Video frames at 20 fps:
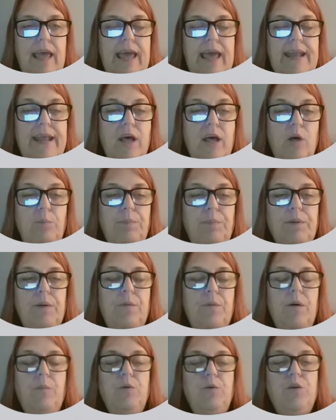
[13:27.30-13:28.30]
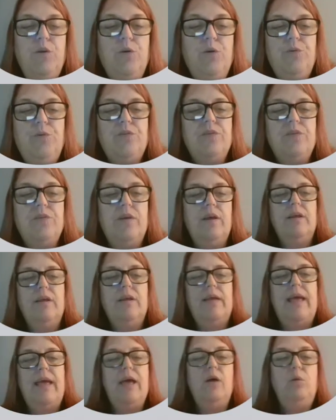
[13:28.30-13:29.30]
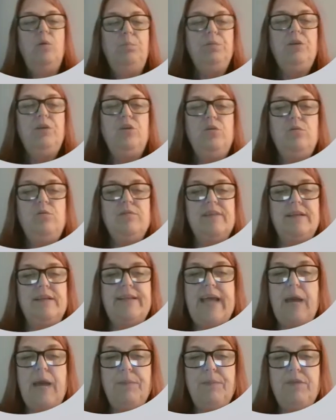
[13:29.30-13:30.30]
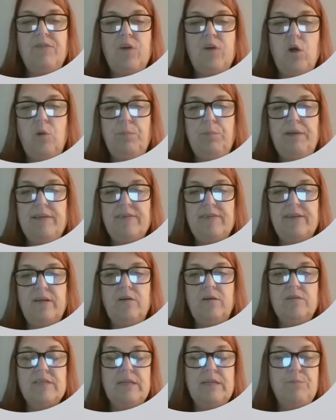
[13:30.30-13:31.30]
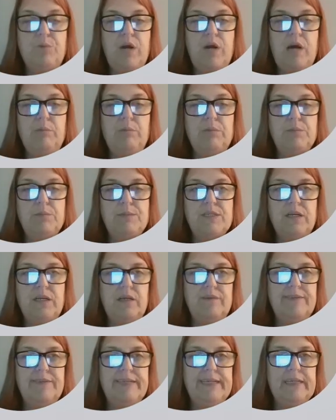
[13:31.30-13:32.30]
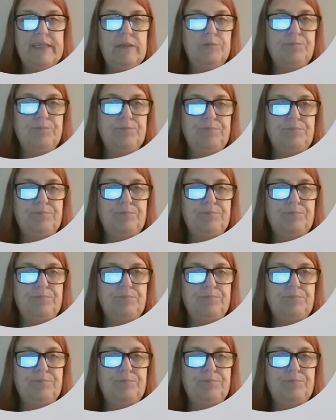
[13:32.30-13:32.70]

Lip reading: and help use adaptive coping skills and problem solving.